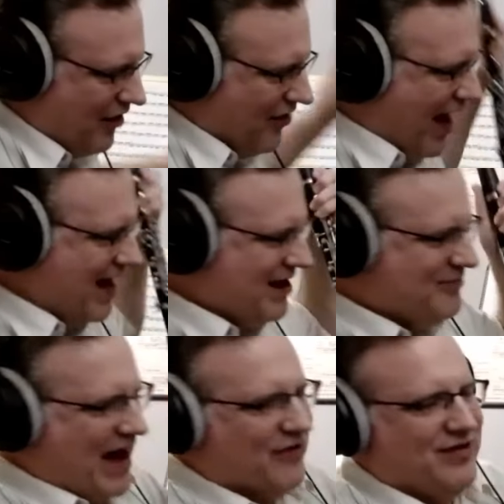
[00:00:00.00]
a lot
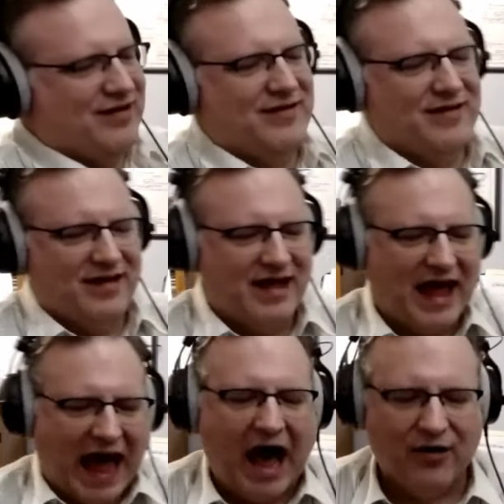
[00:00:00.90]
about
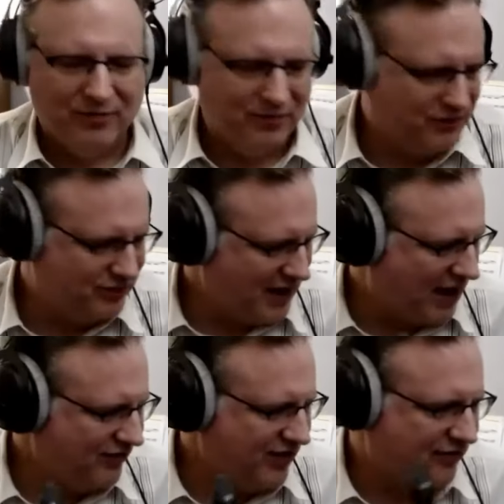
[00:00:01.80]
how I
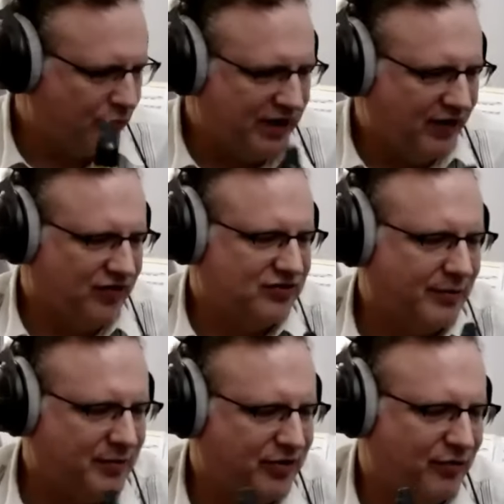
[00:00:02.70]
don't even have a read on this. I'm
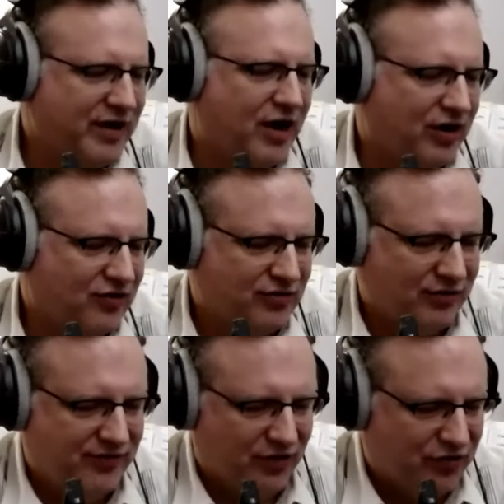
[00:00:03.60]
going to put a read on it just so
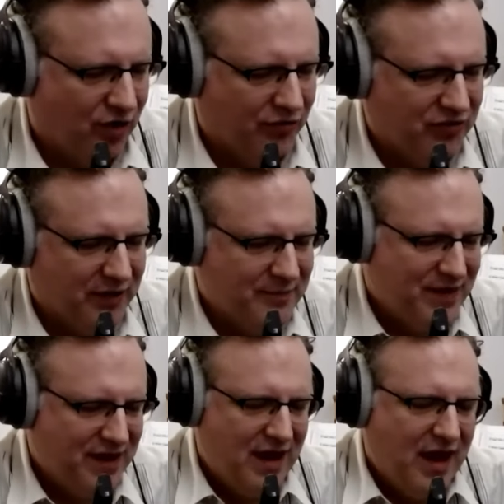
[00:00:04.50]
it feels normal to me.
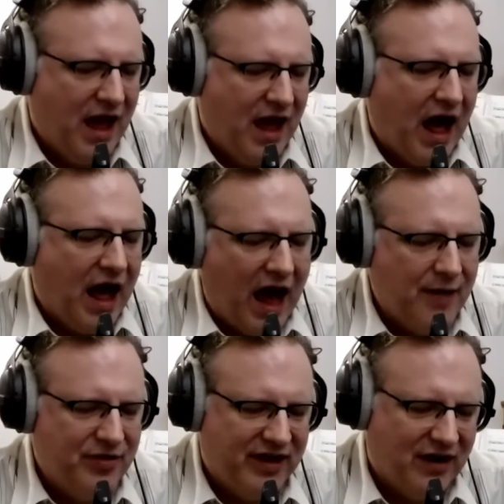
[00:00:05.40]
I've
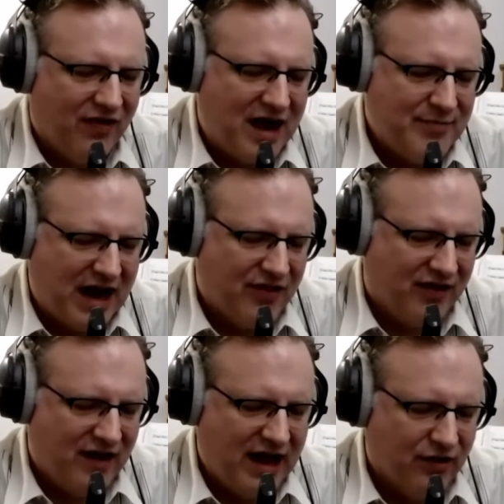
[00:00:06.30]
been thinking a lot about how the
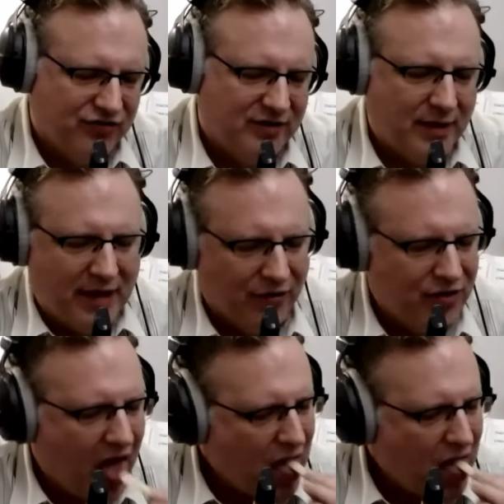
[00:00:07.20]
clarinet goes into my mouth.